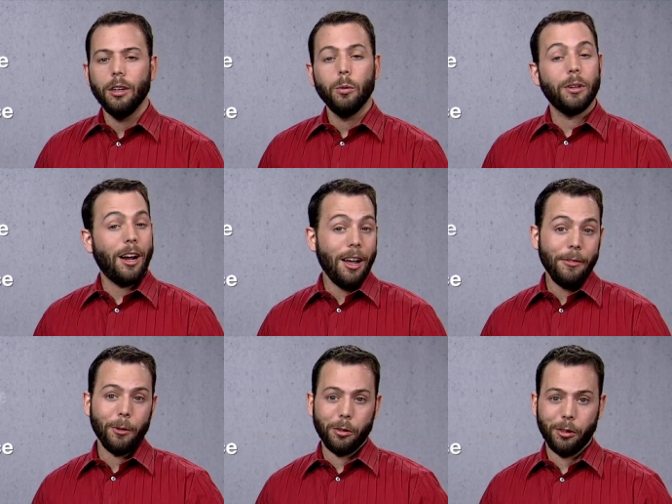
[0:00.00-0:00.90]
When I
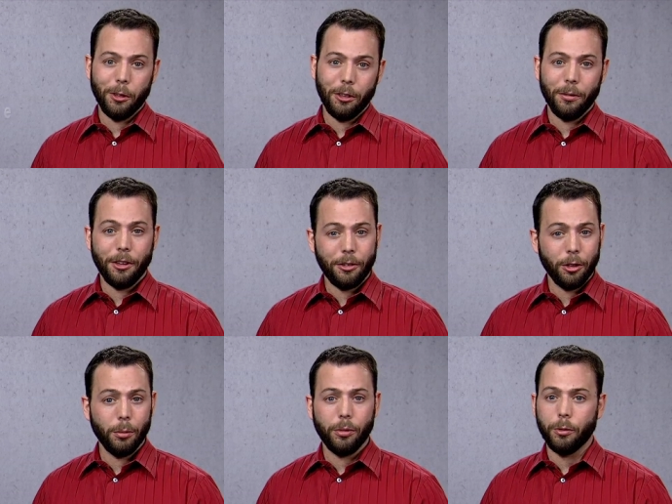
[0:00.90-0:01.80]
first learned the
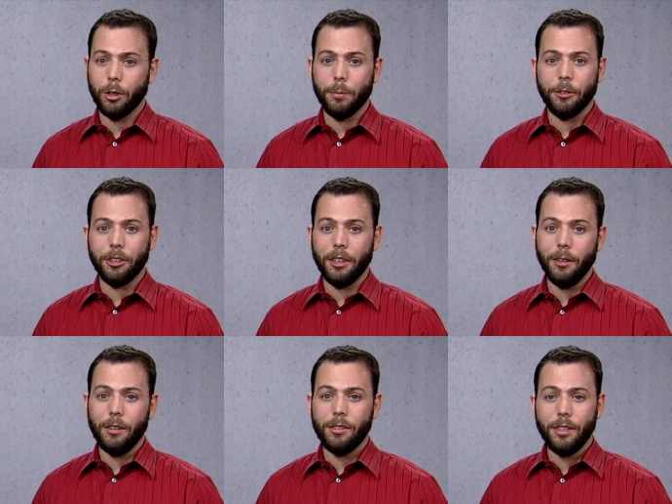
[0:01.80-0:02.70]
terms of creepage and
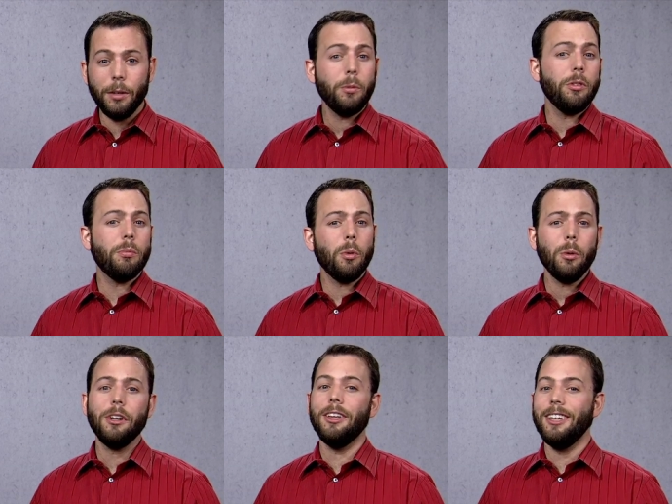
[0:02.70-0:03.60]
clearance, it was
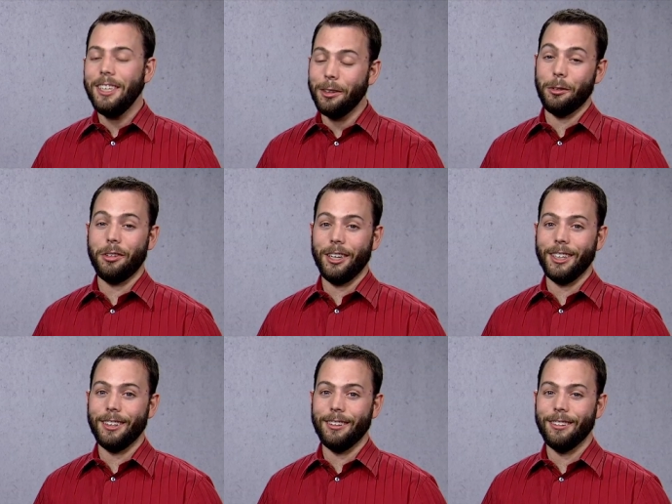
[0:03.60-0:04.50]
more in a legal setting.